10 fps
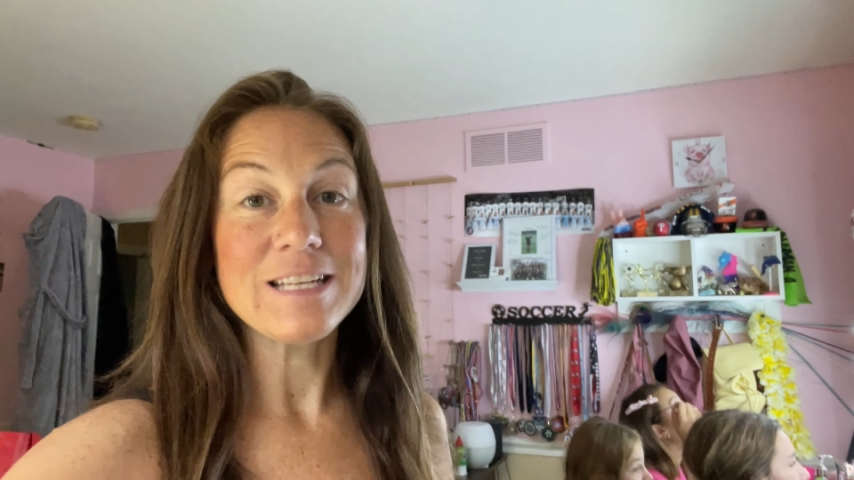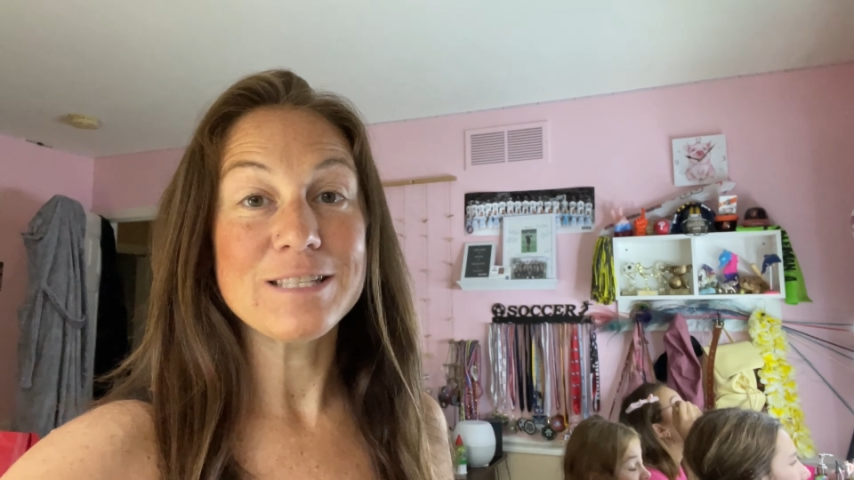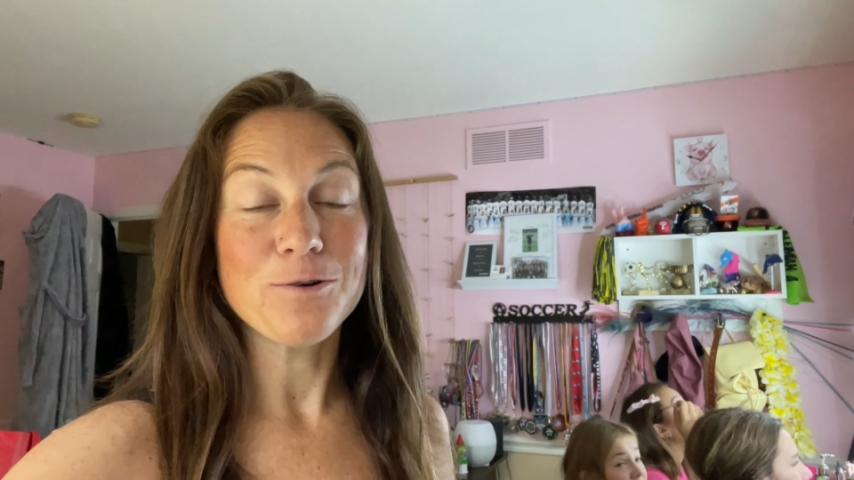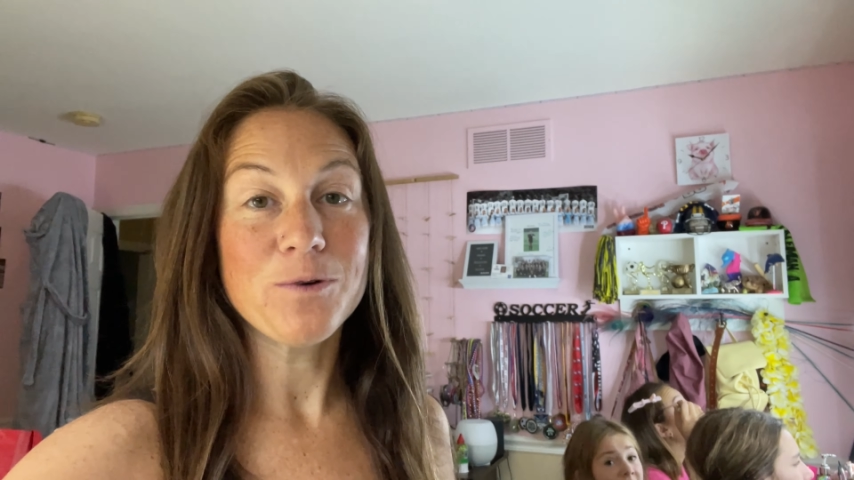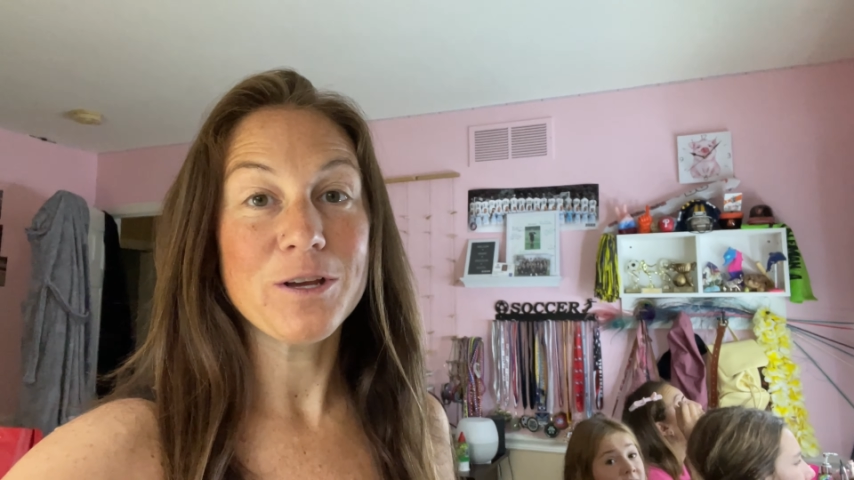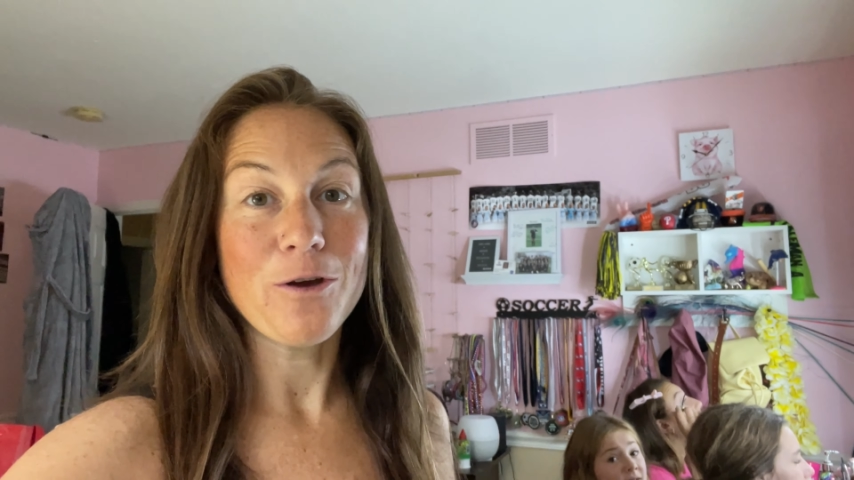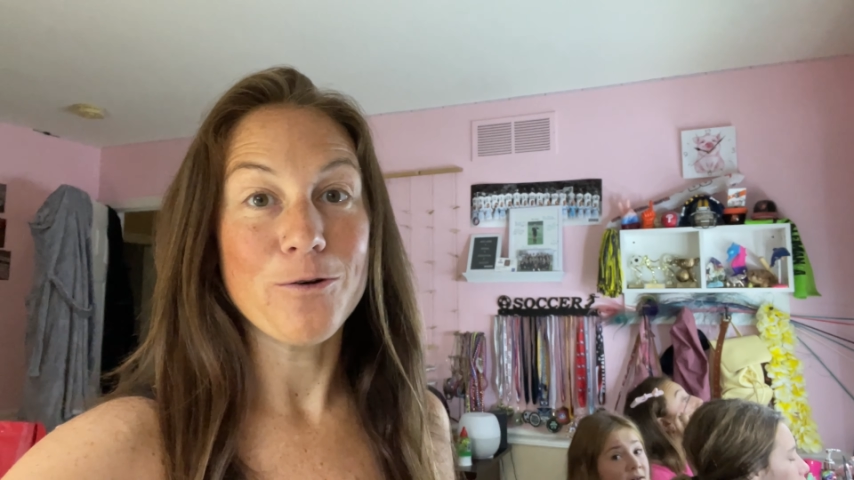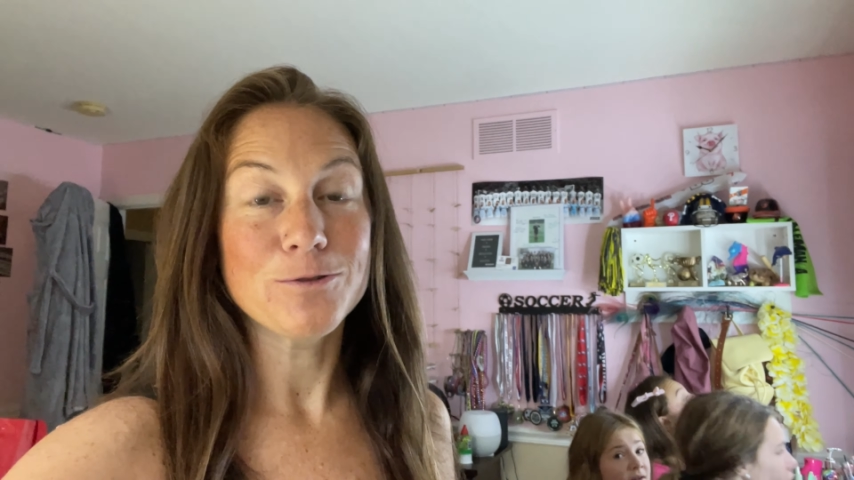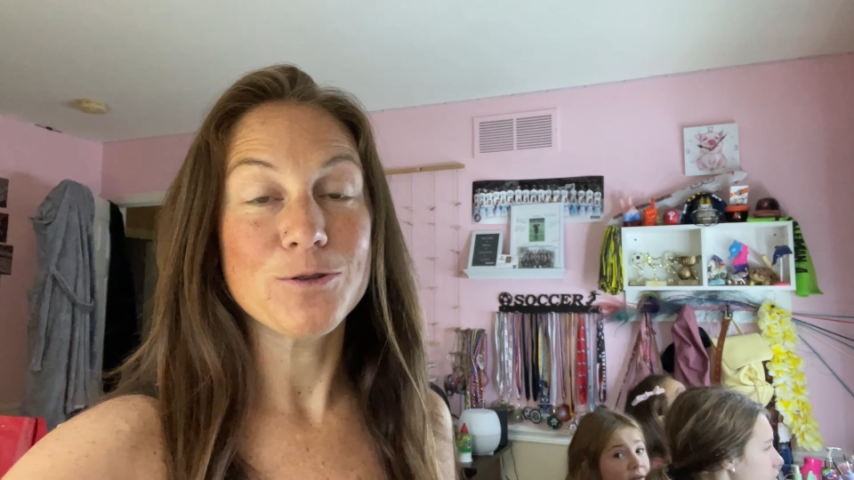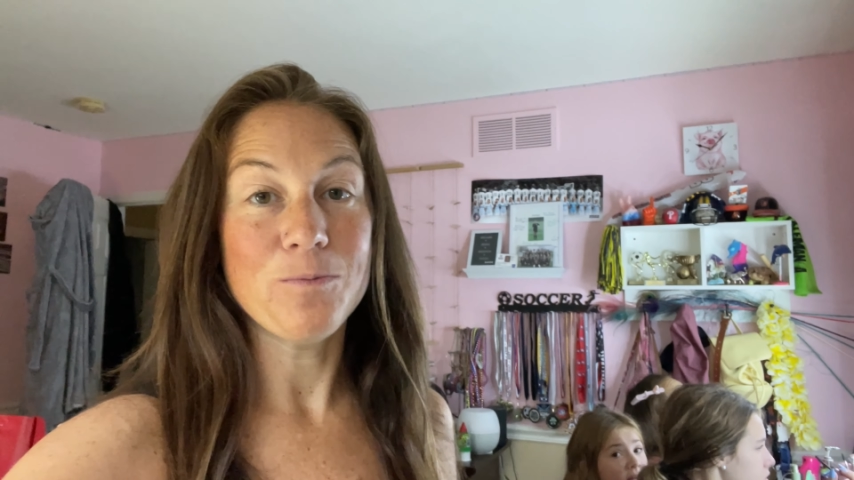still want to
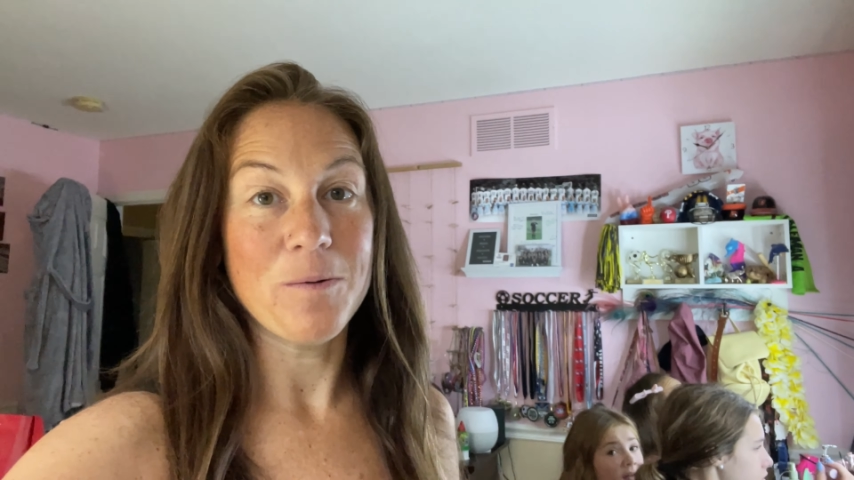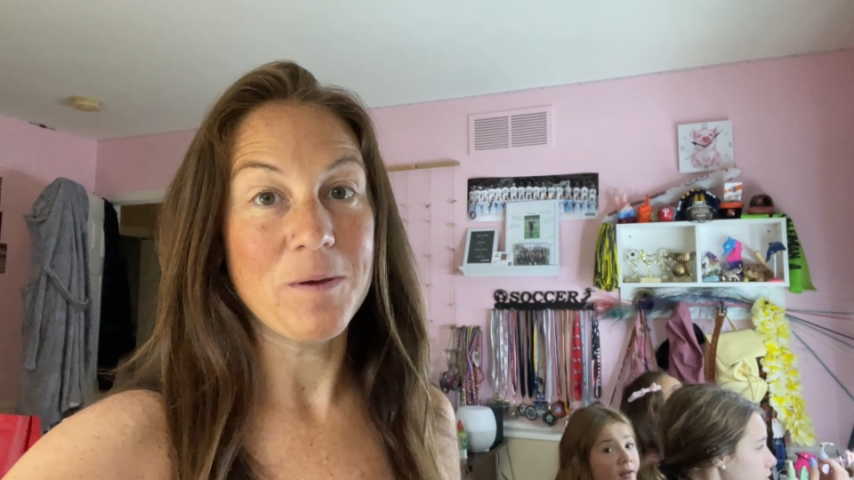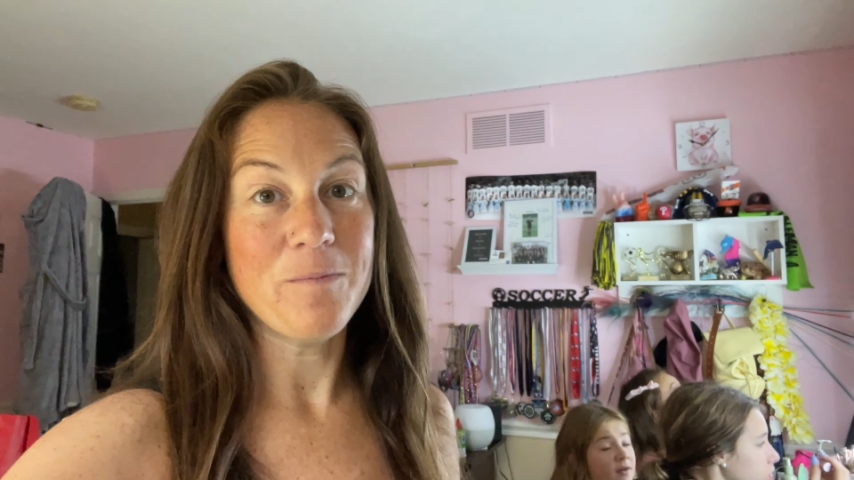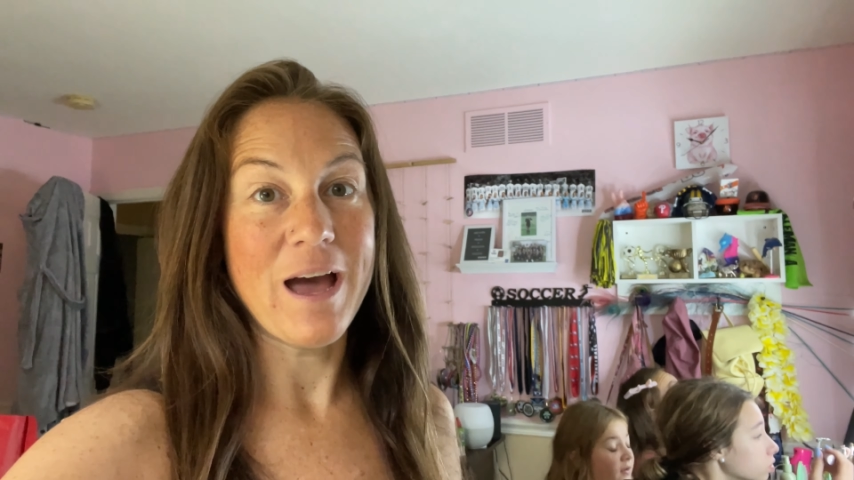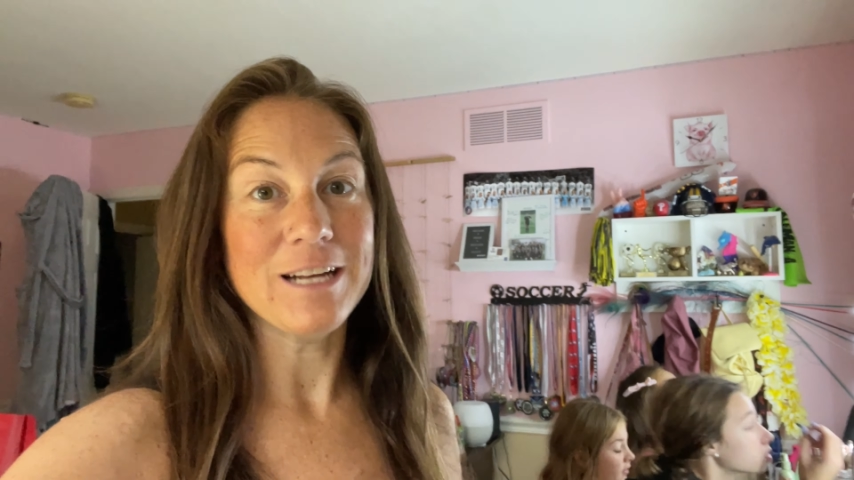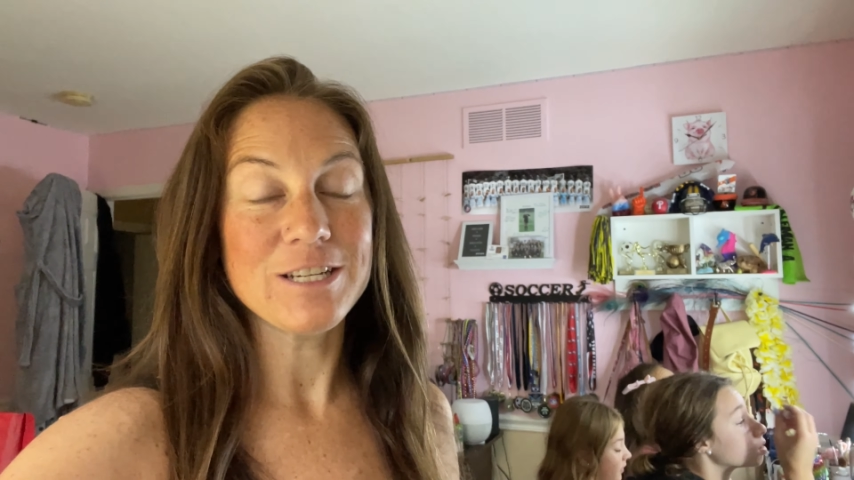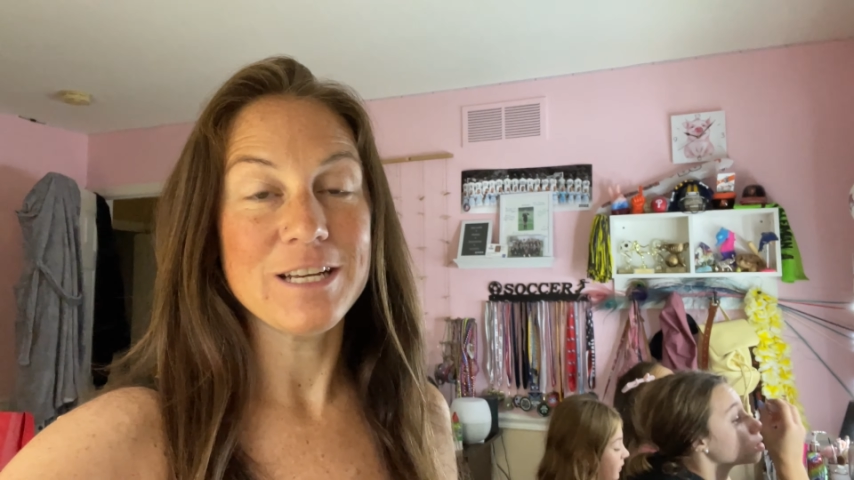go to the pumpkin patch.